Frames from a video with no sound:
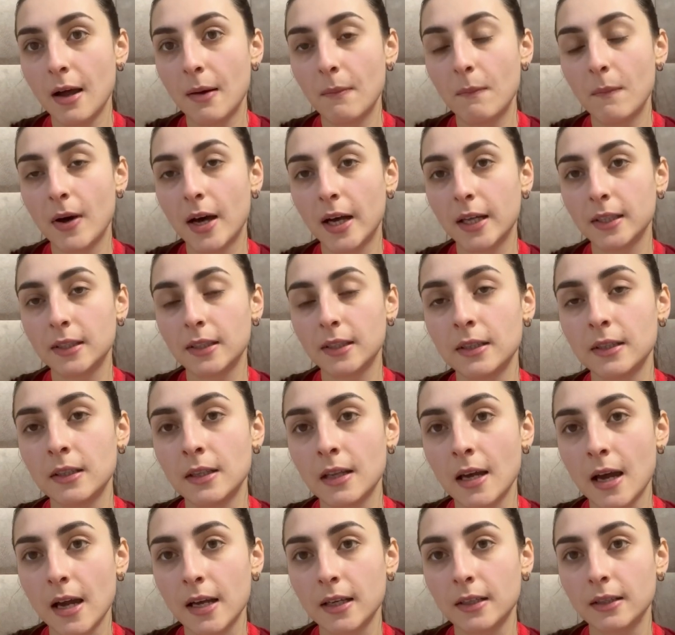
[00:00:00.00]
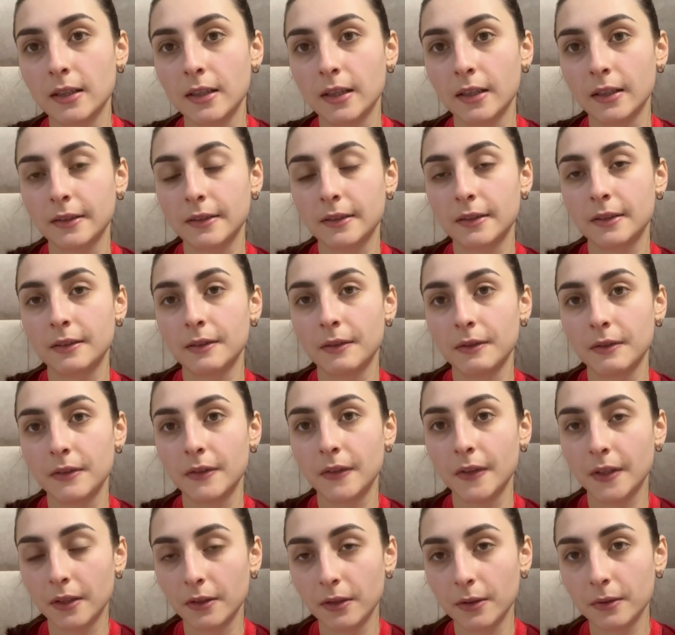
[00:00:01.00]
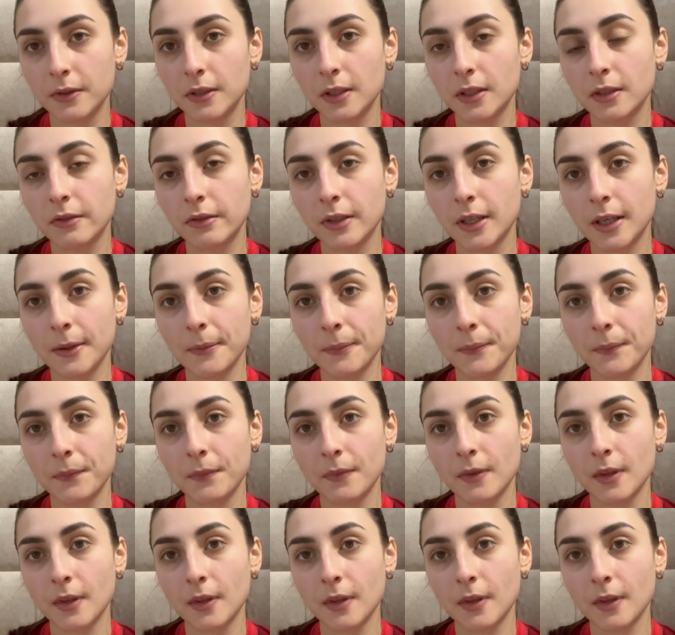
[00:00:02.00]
but night it's 0 degrees,